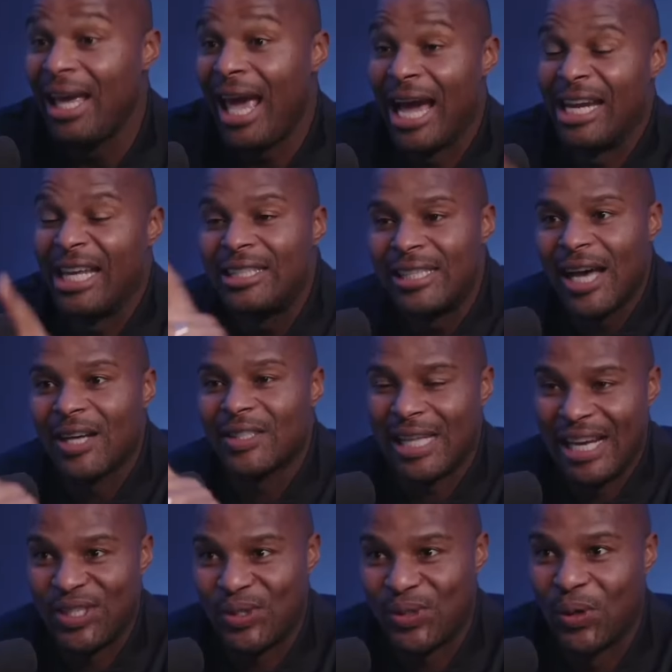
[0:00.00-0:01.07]
And he tells
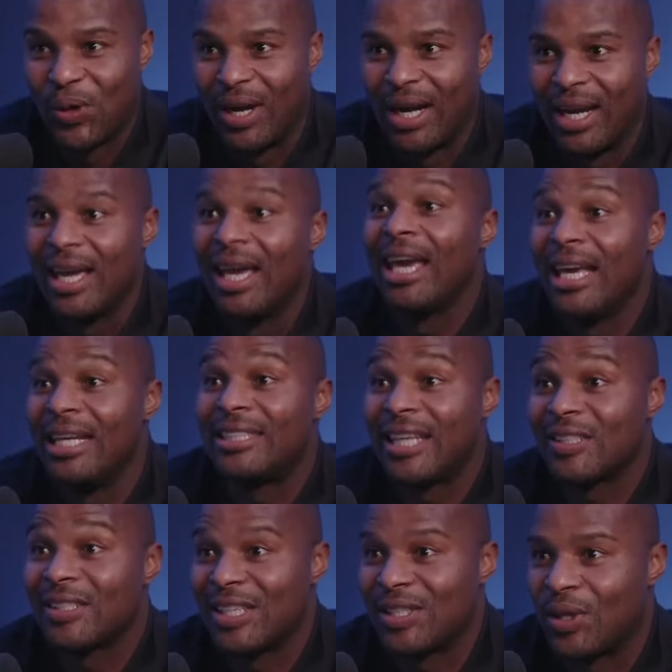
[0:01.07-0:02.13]
that story. He's
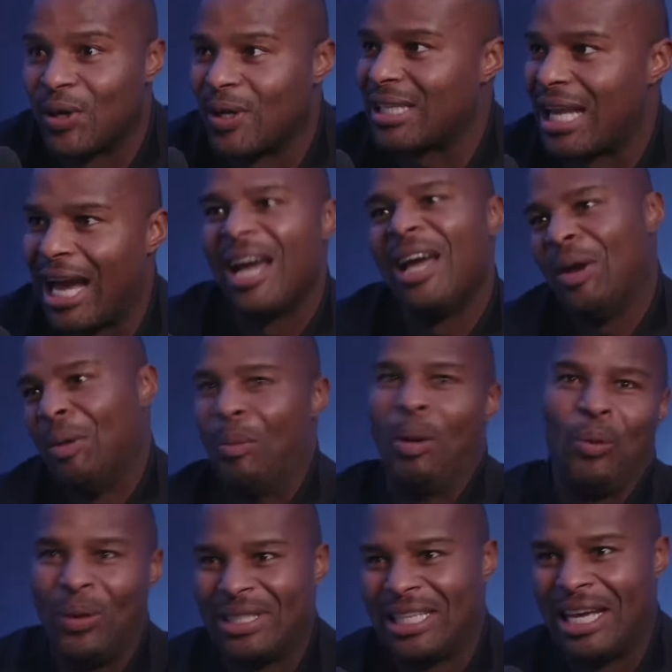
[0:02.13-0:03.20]
like,
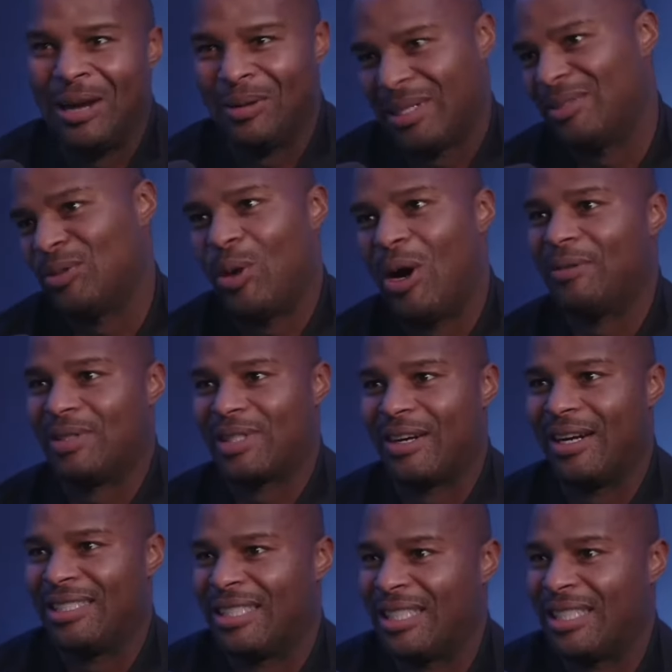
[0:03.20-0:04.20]
man, one time, because Wolf is crazy.